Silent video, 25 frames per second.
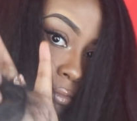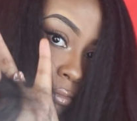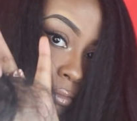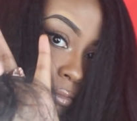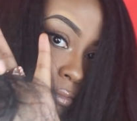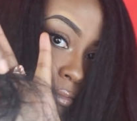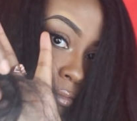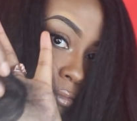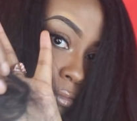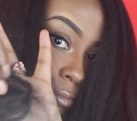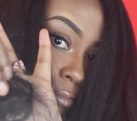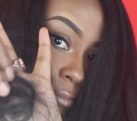
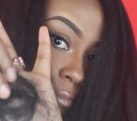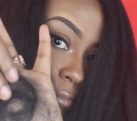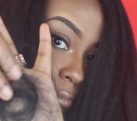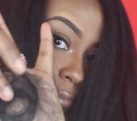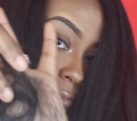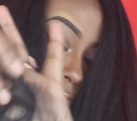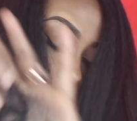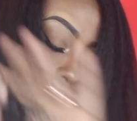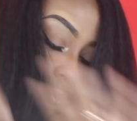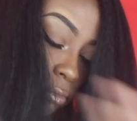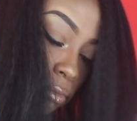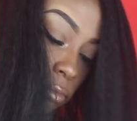
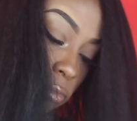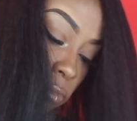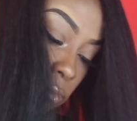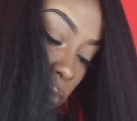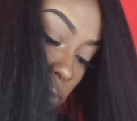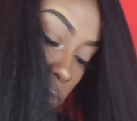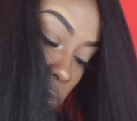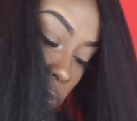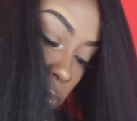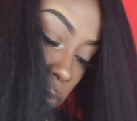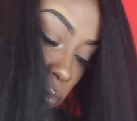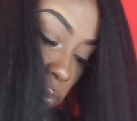
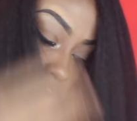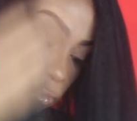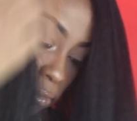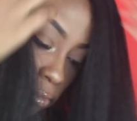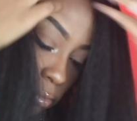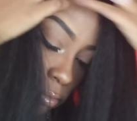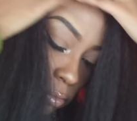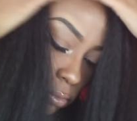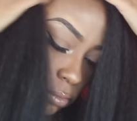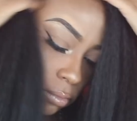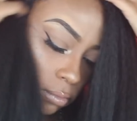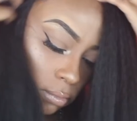
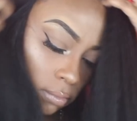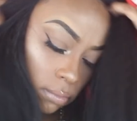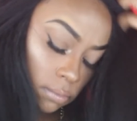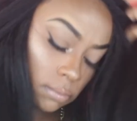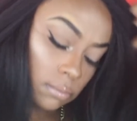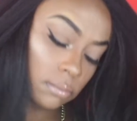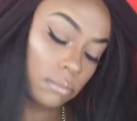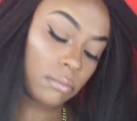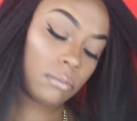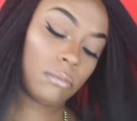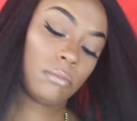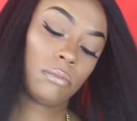
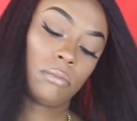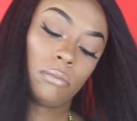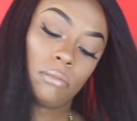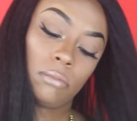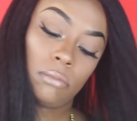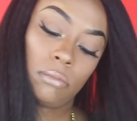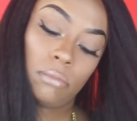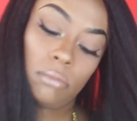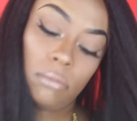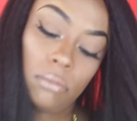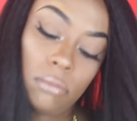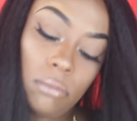
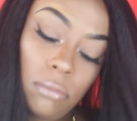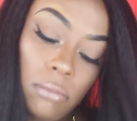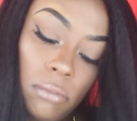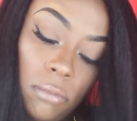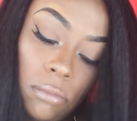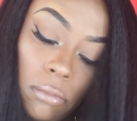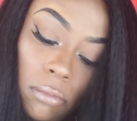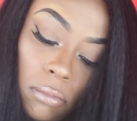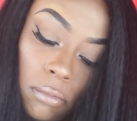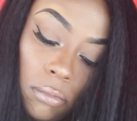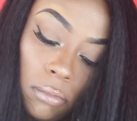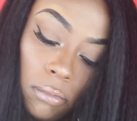
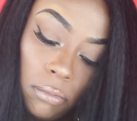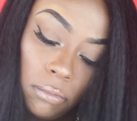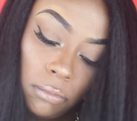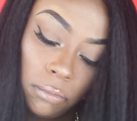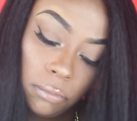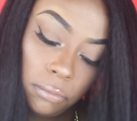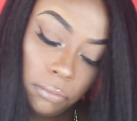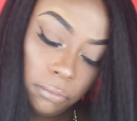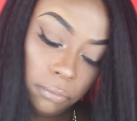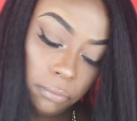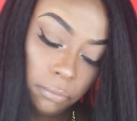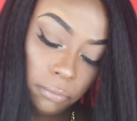
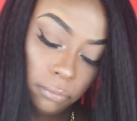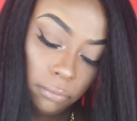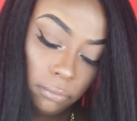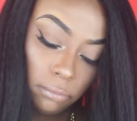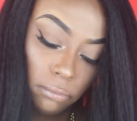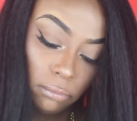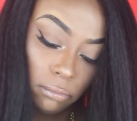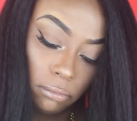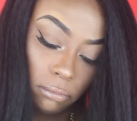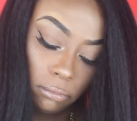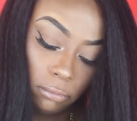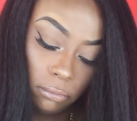
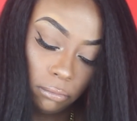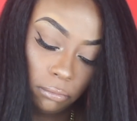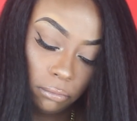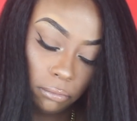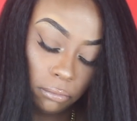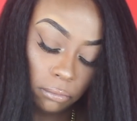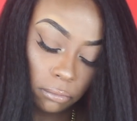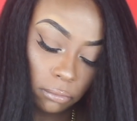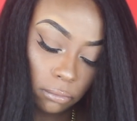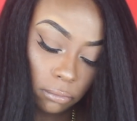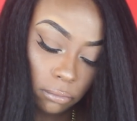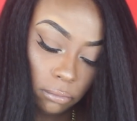
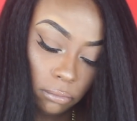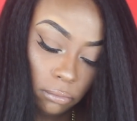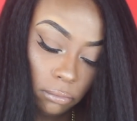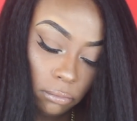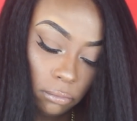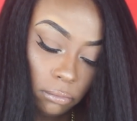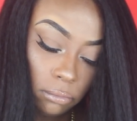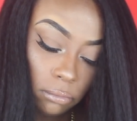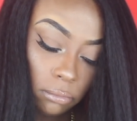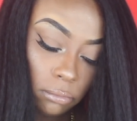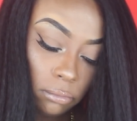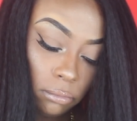
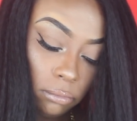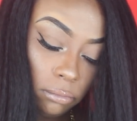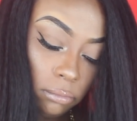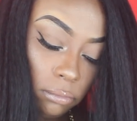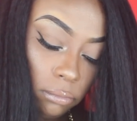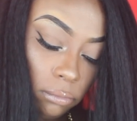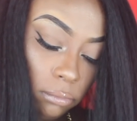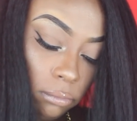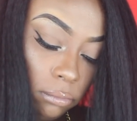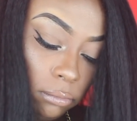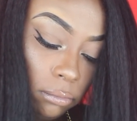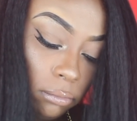
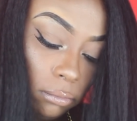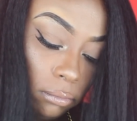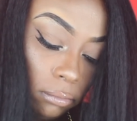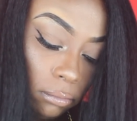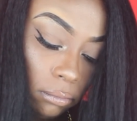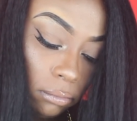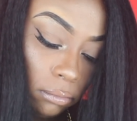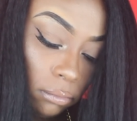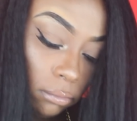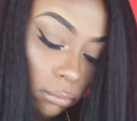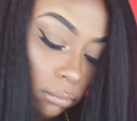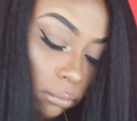
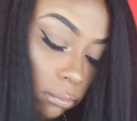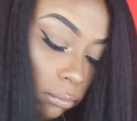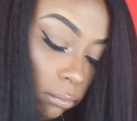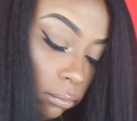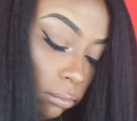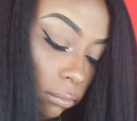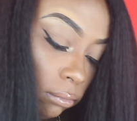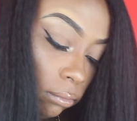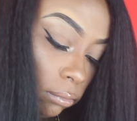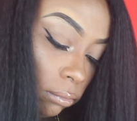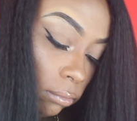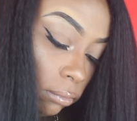
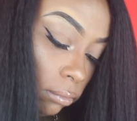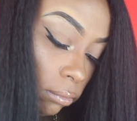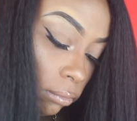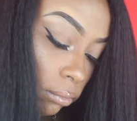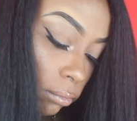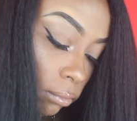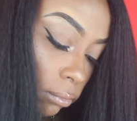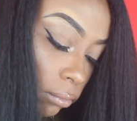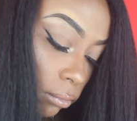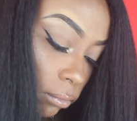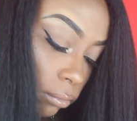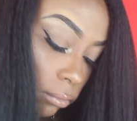
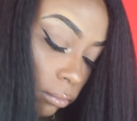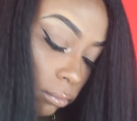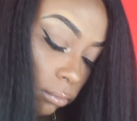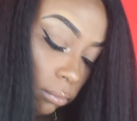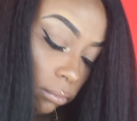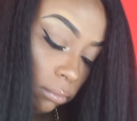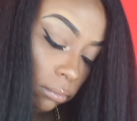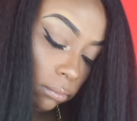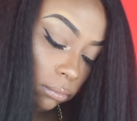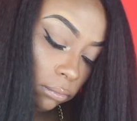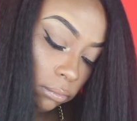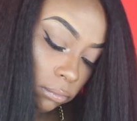[no speech]